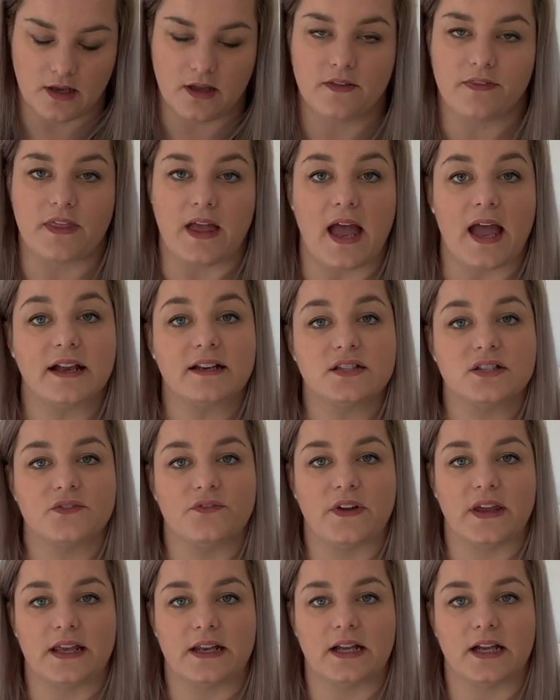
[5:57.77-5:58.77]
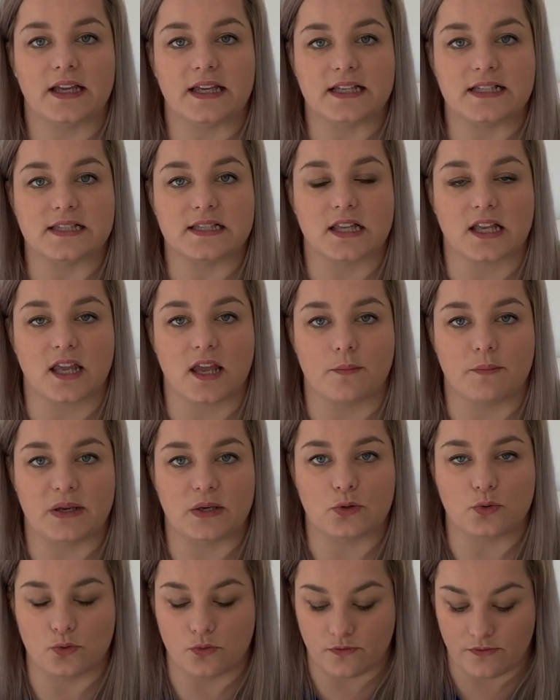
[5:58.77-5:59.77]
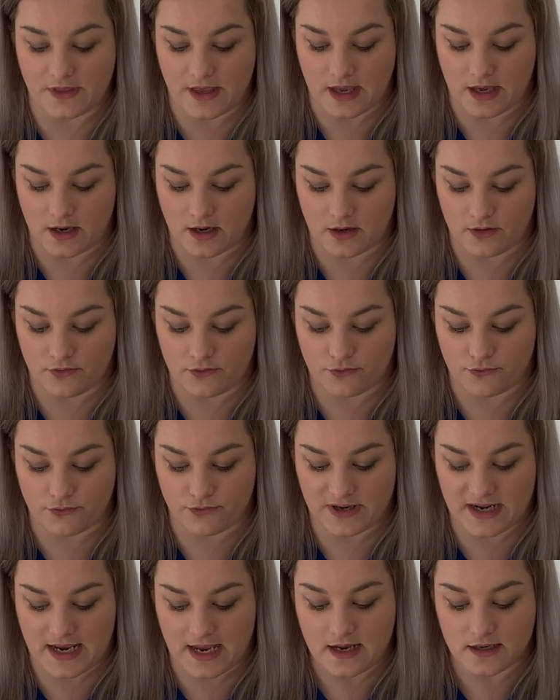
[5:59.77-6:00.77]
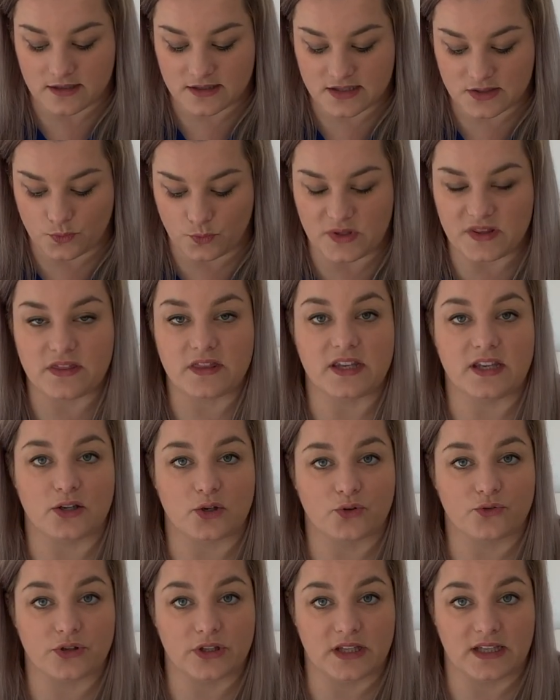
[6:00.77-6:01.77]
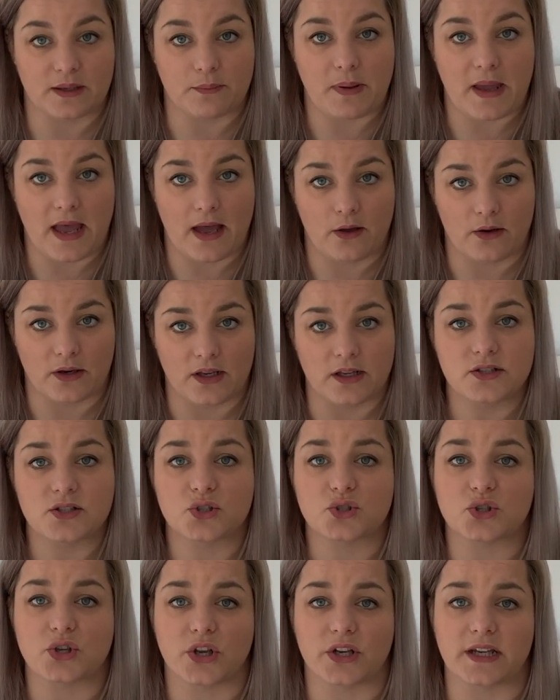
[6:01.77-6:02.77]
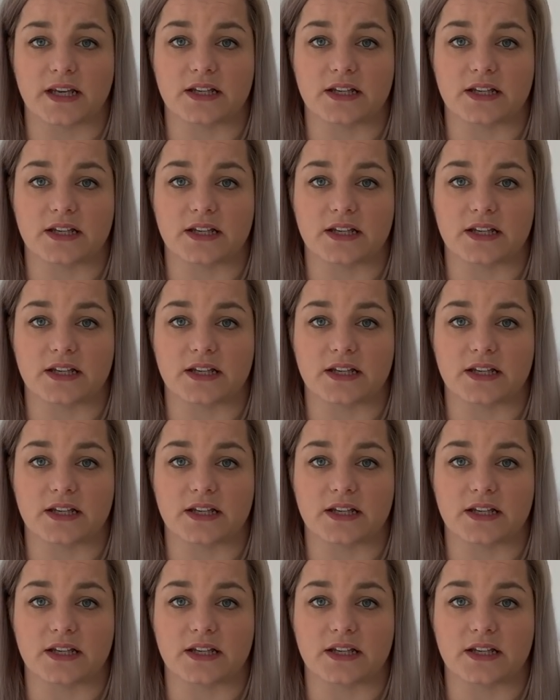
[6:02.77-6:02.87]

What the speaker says: The activator is the chemical that reacts with the acrylic powder to turn it